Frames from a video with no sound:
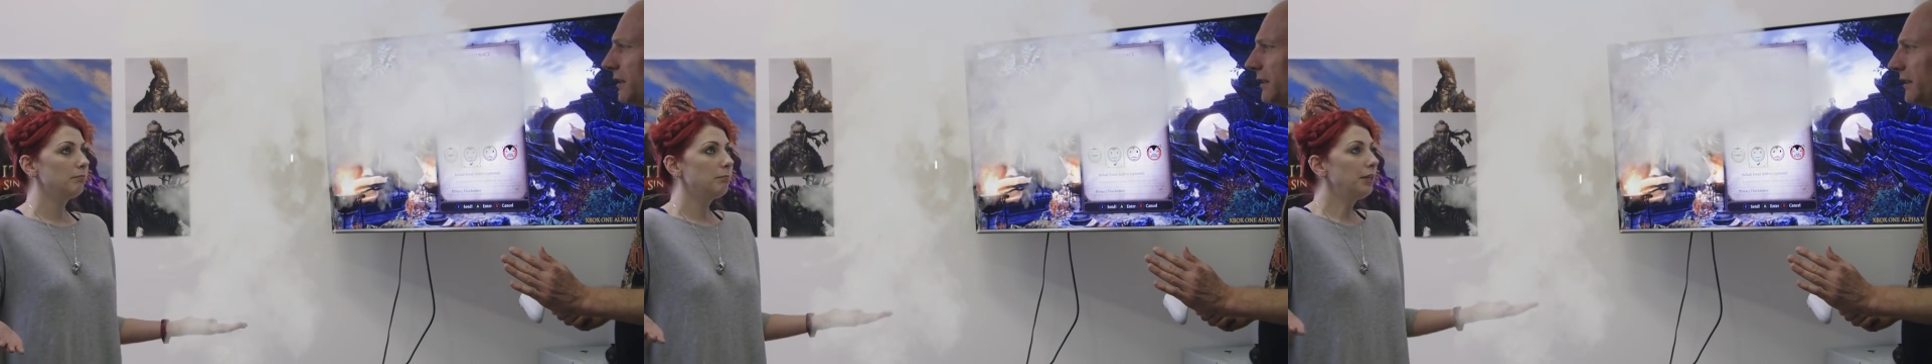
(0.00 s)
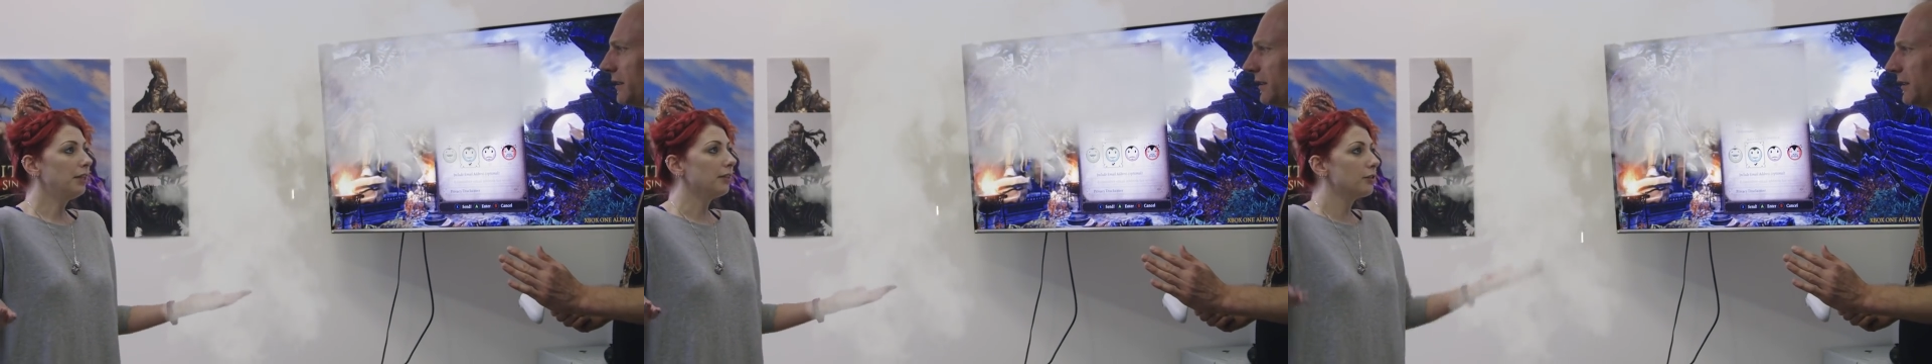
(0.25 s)

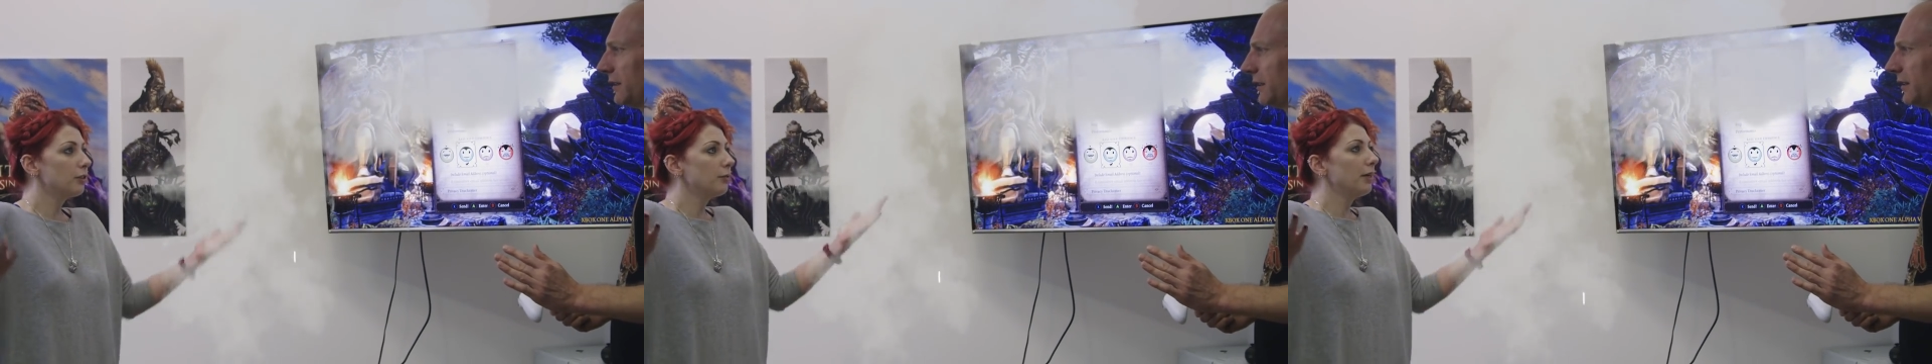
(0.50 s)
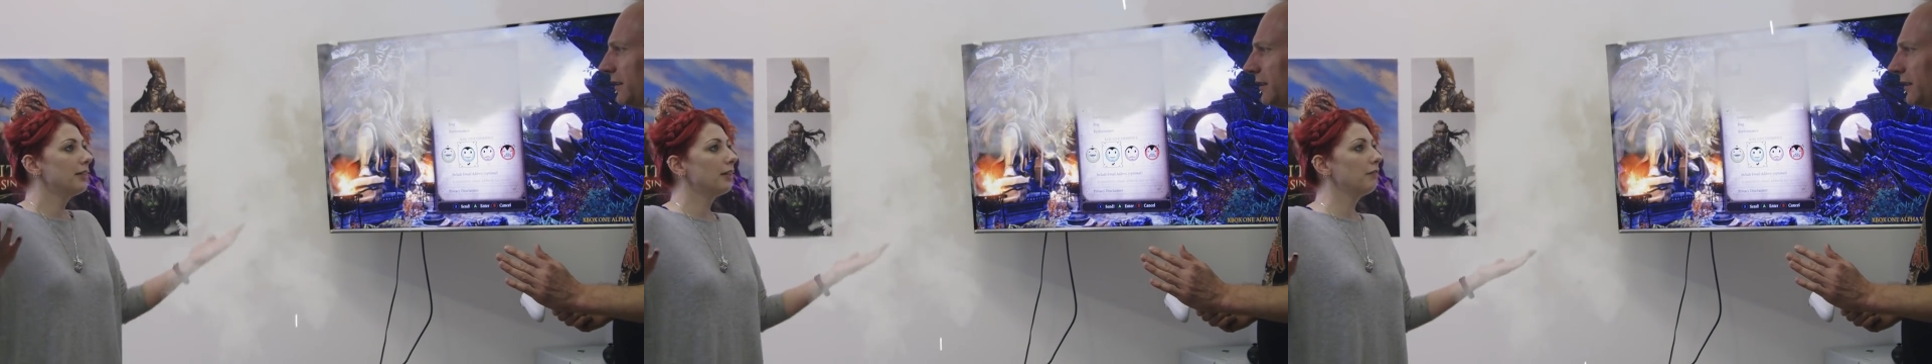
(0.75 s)
Beer. That's a
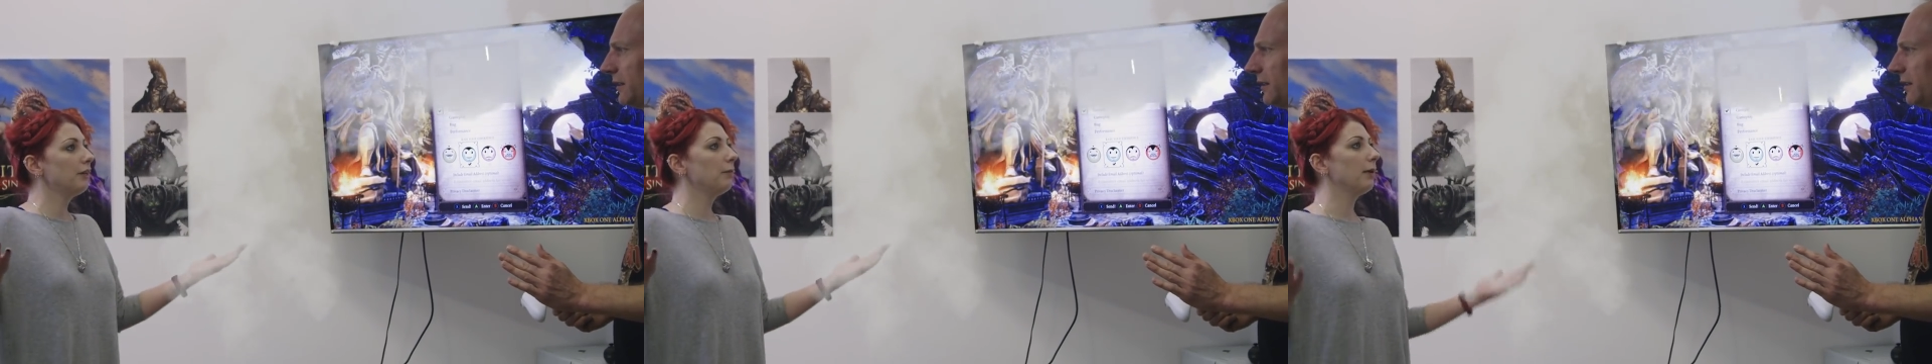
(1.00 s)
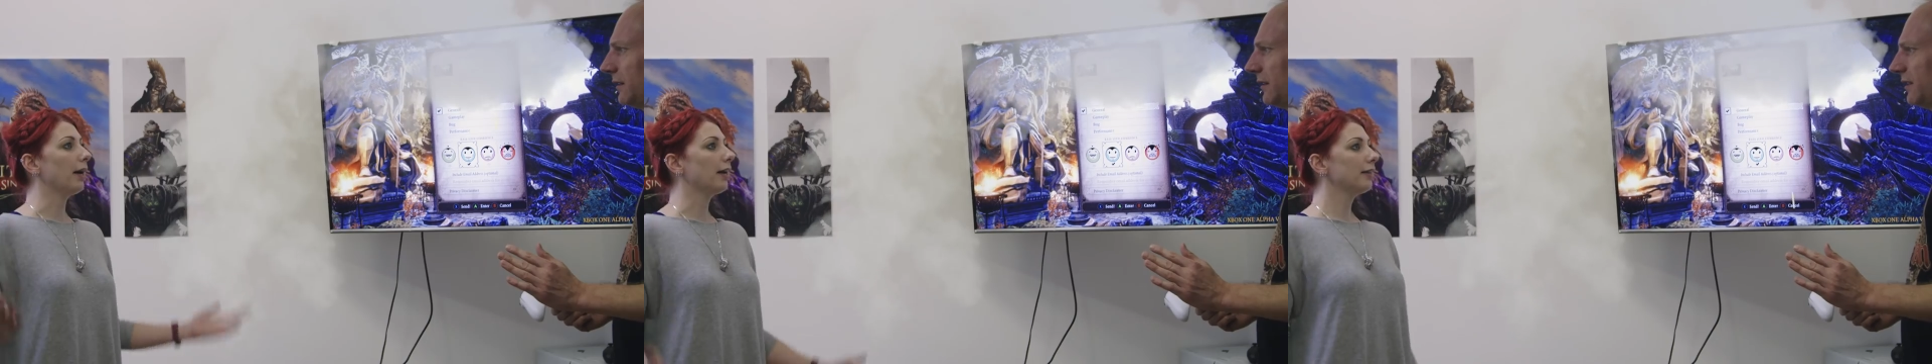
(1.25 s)
good way to get
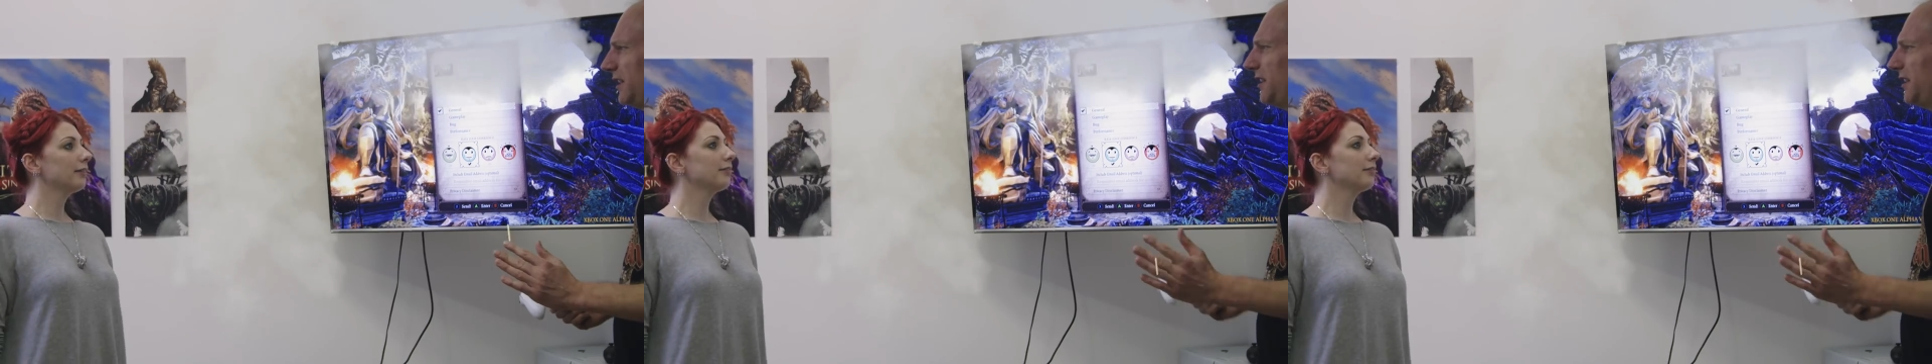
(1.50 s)
feedback.